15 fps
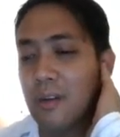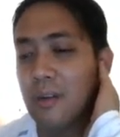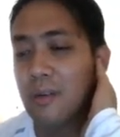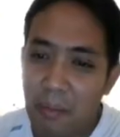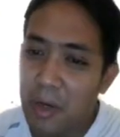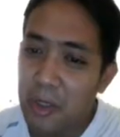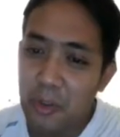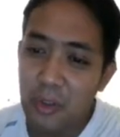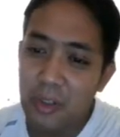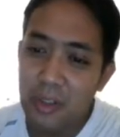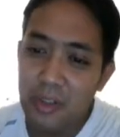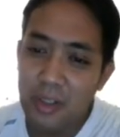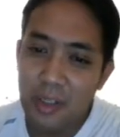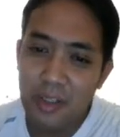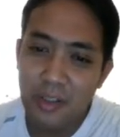I'm actually
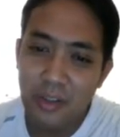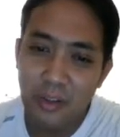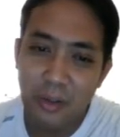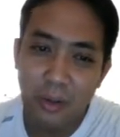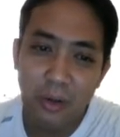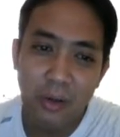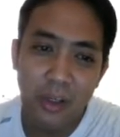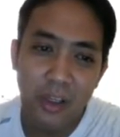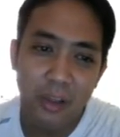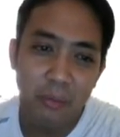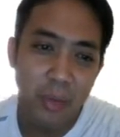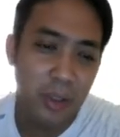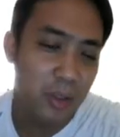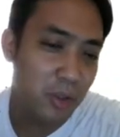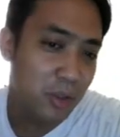just stalling
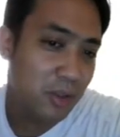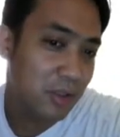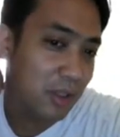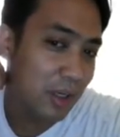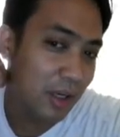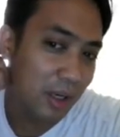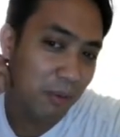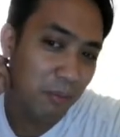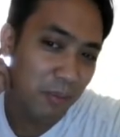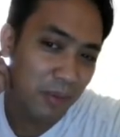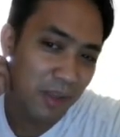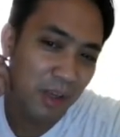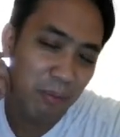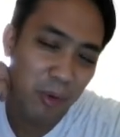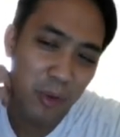because I'm
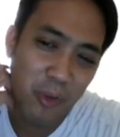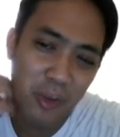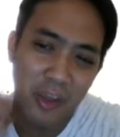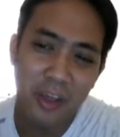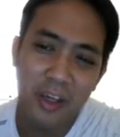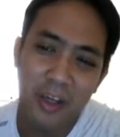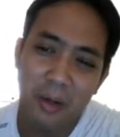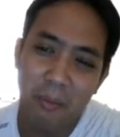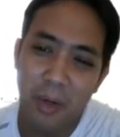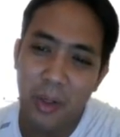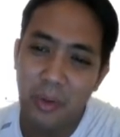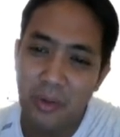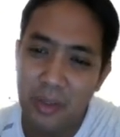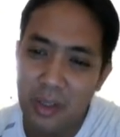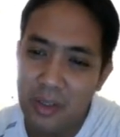keep on thinking
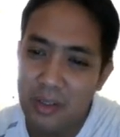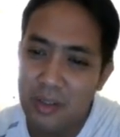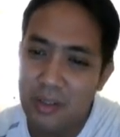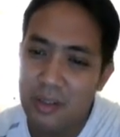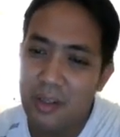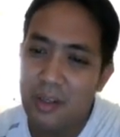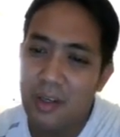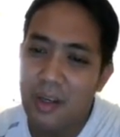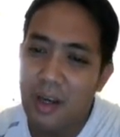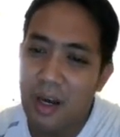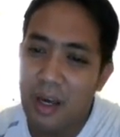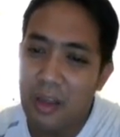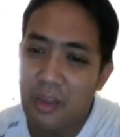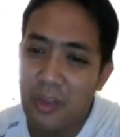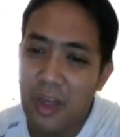about this.
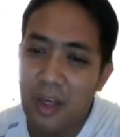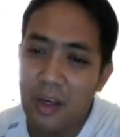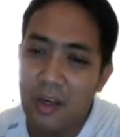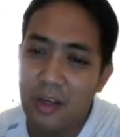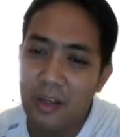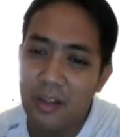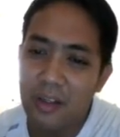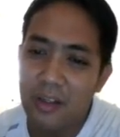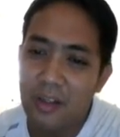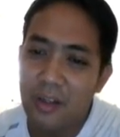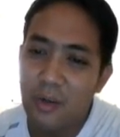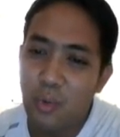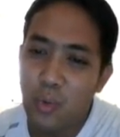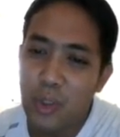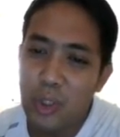I think
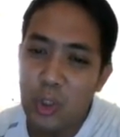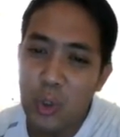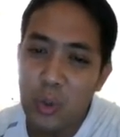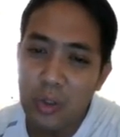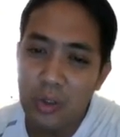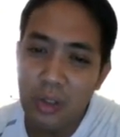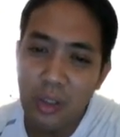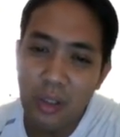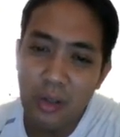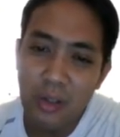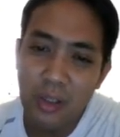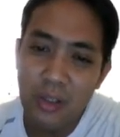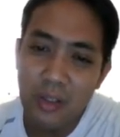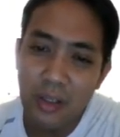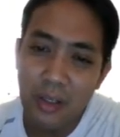we don't need
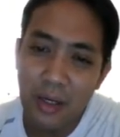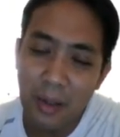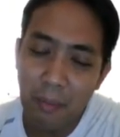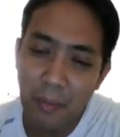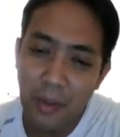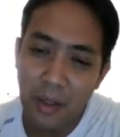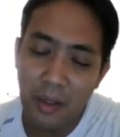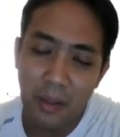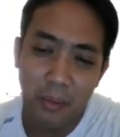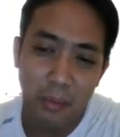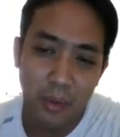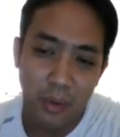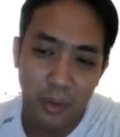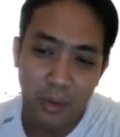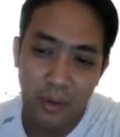this gap
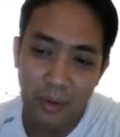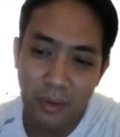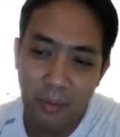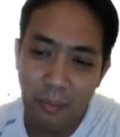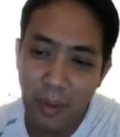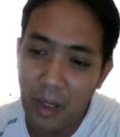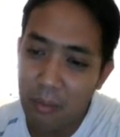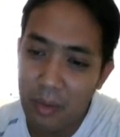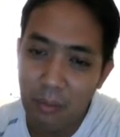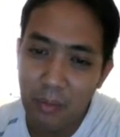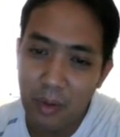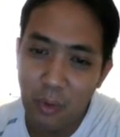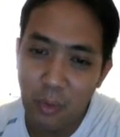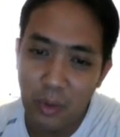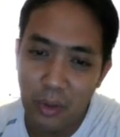anymore.
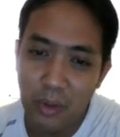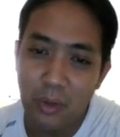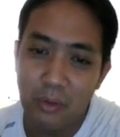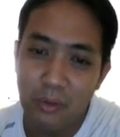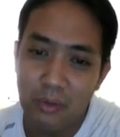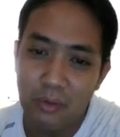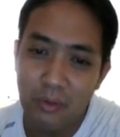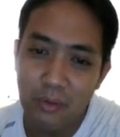Probably we don't,